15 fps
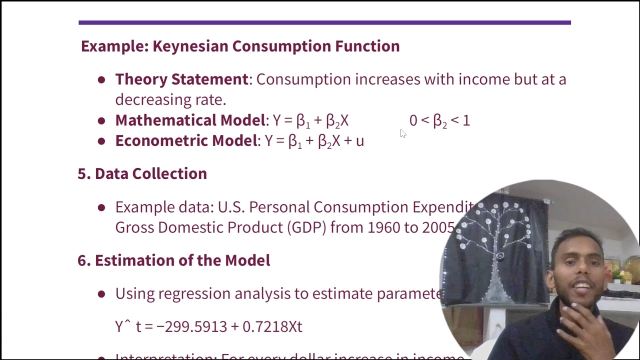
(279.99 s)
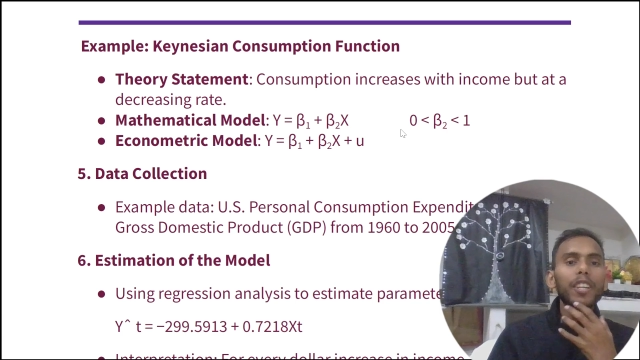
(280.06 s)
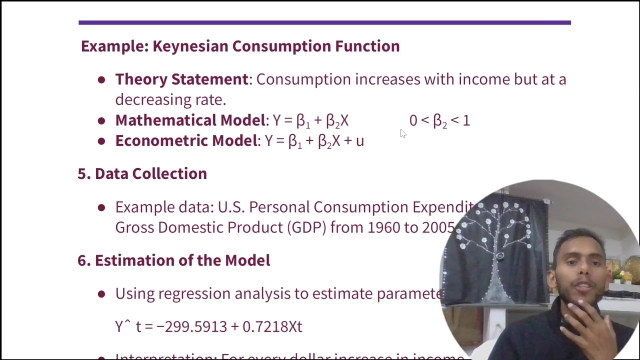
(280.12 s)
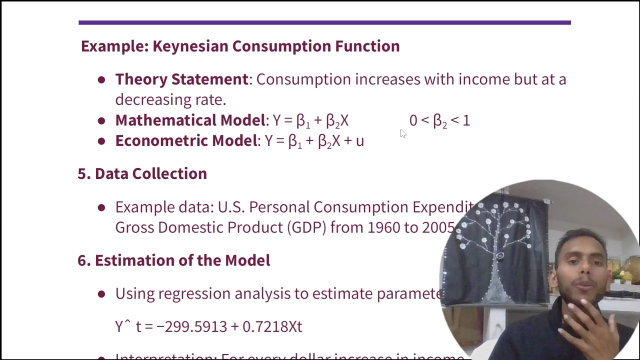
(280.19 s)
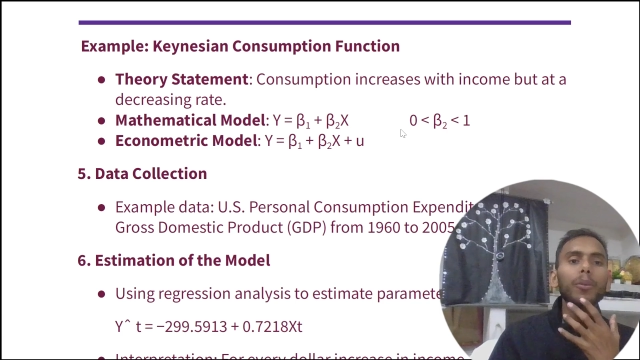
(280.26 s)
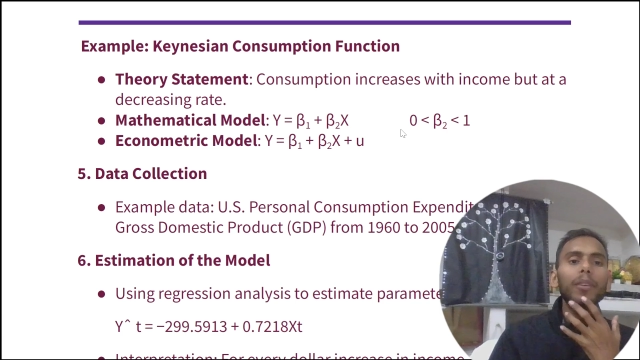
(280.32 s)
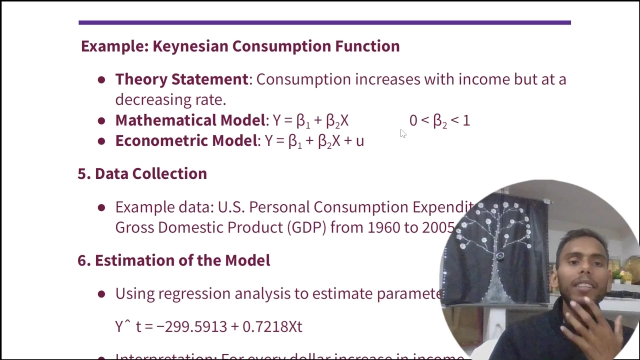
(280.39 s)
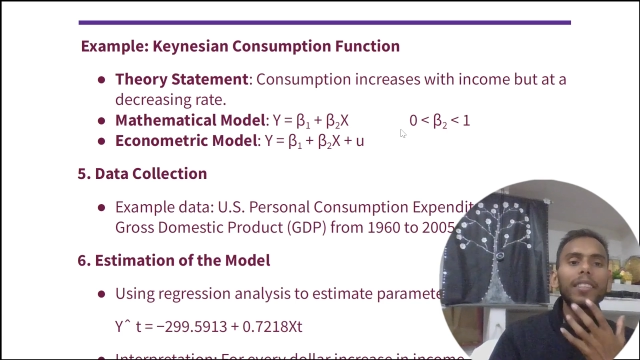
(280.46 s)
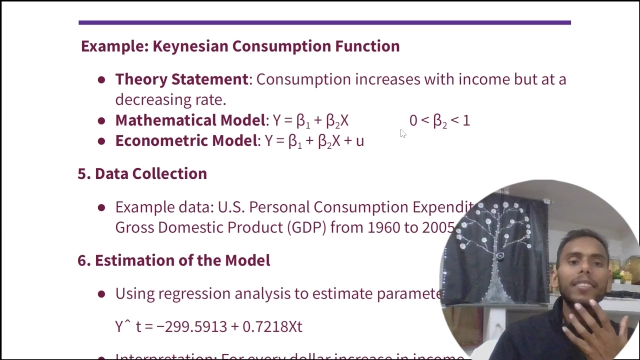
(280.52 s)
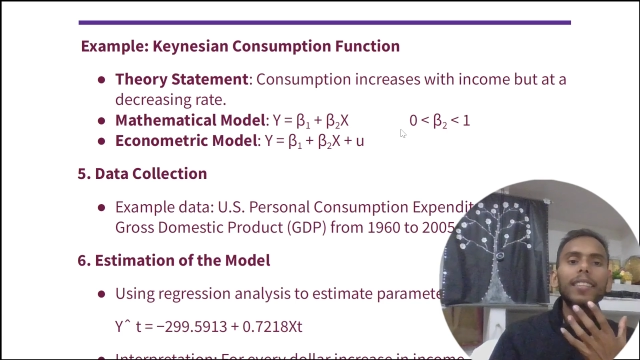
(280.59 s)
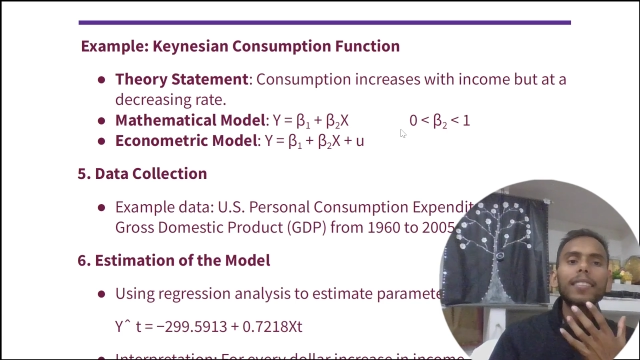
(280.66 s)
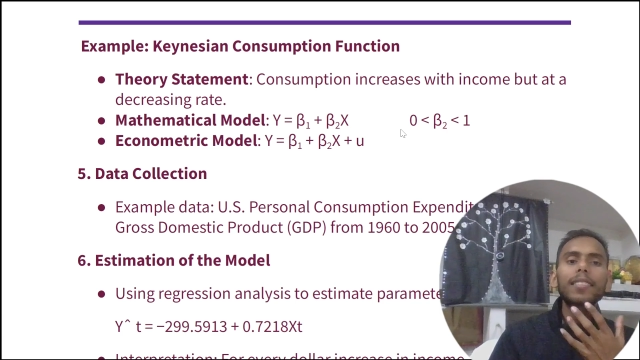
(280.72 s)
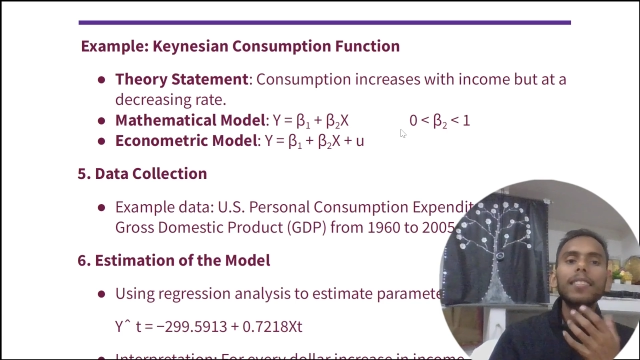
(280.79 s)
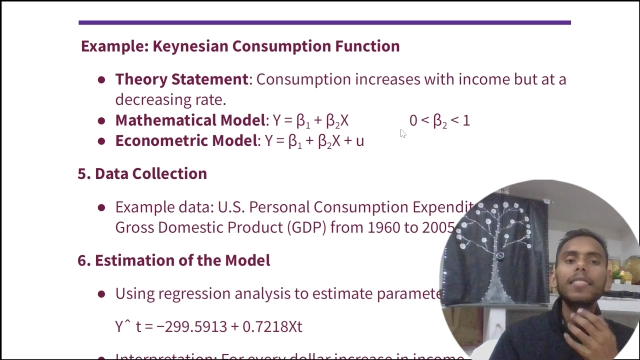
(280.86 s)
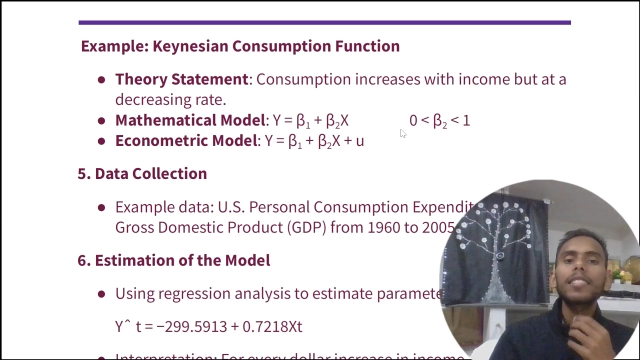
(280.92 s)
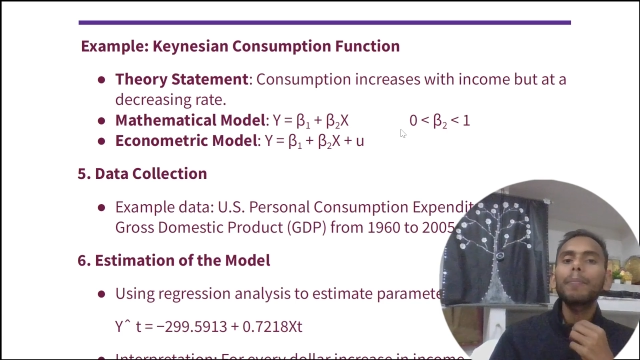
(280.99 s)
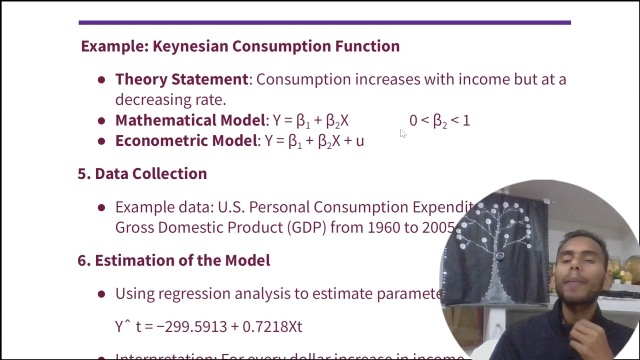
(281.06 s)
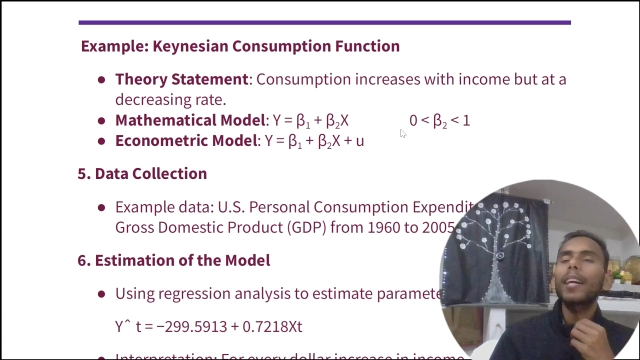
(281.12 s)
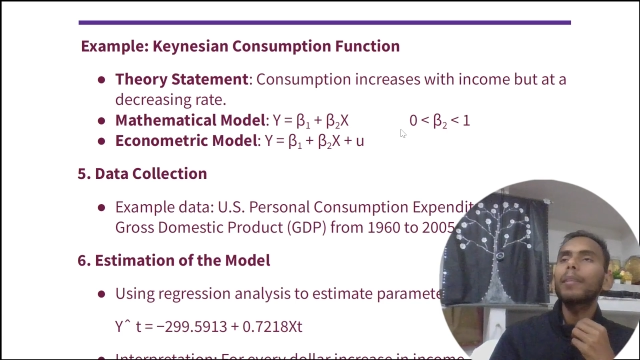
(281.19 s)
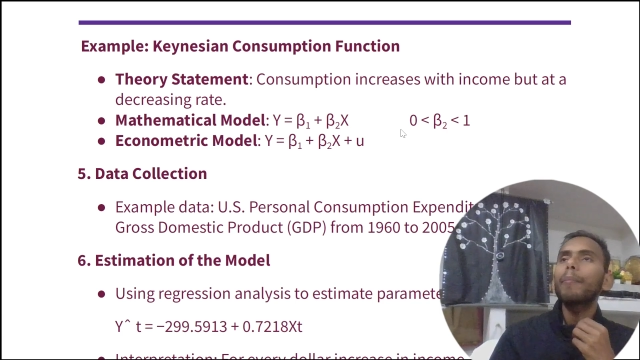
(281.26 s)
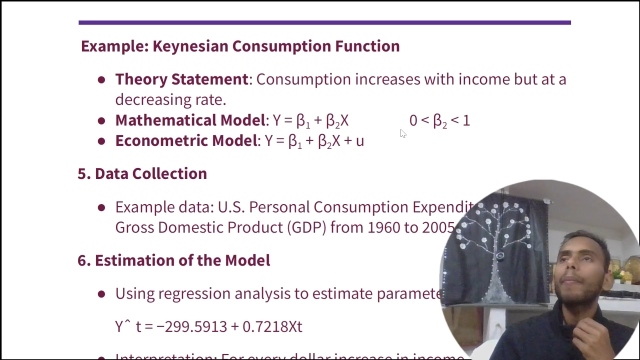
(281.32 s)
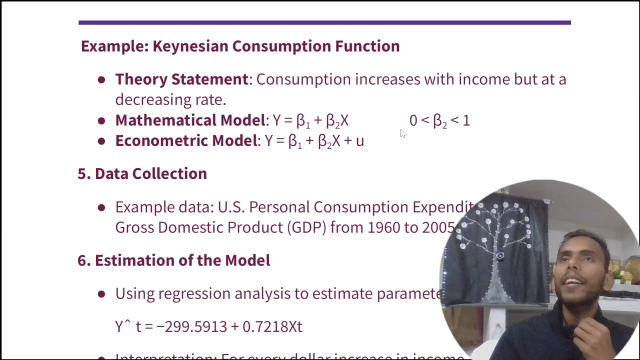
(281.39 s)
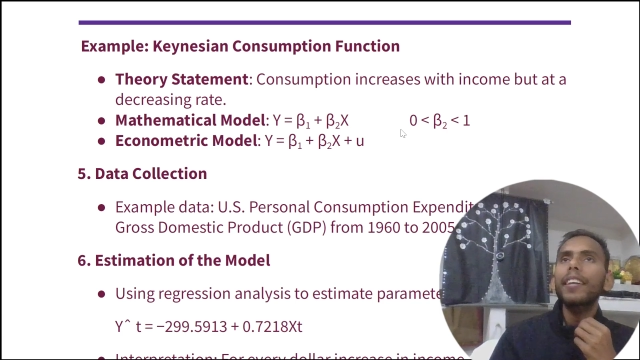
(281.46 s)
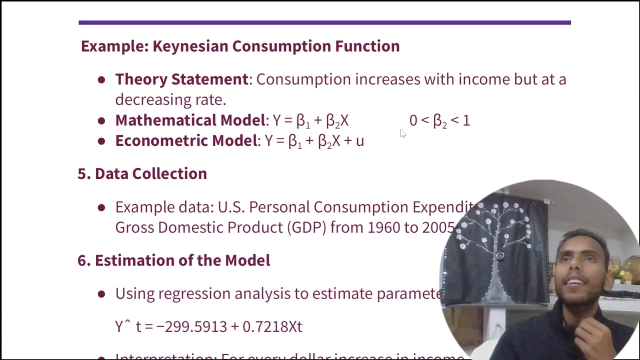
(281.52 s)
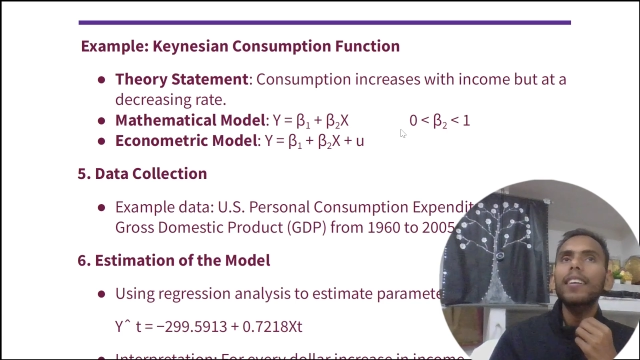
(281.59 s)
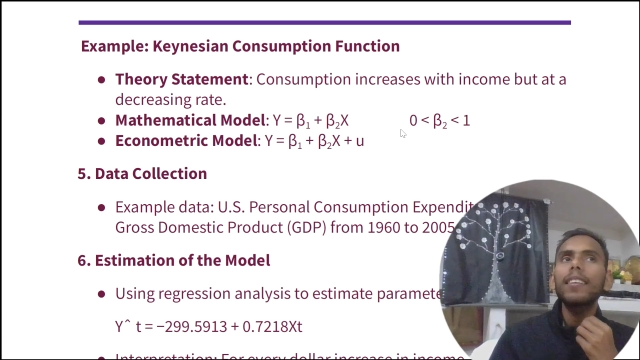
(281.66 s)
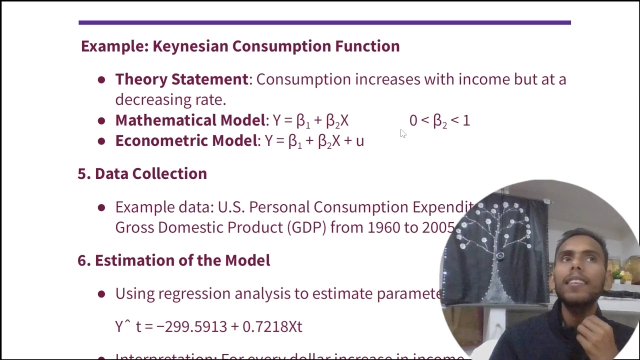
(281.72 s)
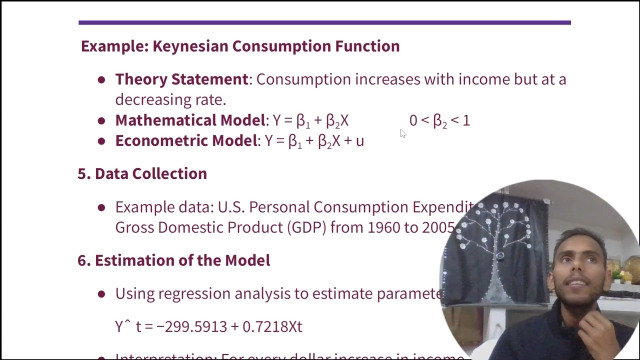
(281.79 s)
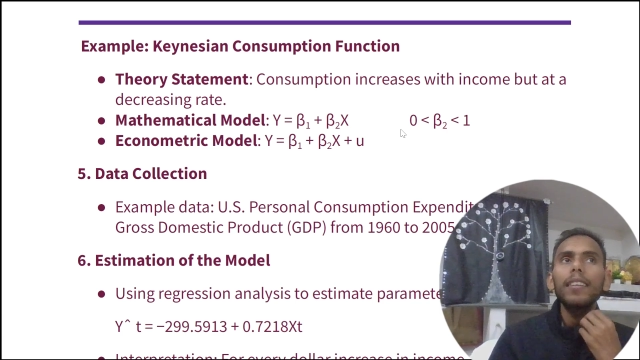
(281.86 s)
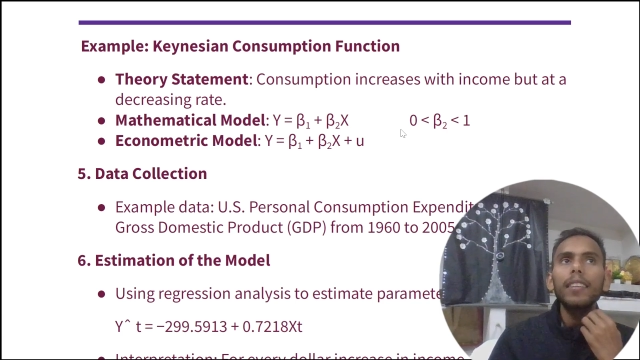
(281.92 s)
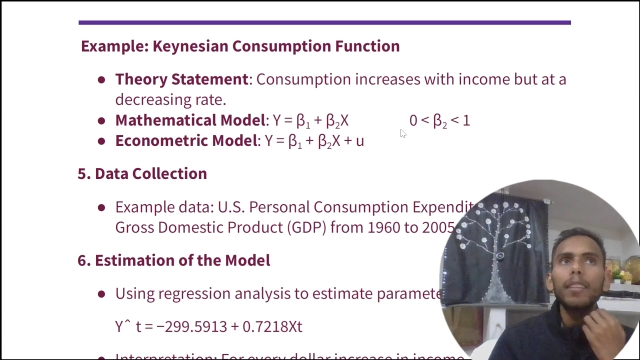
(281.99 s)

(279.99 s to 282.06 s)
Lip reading: So this is the mathematical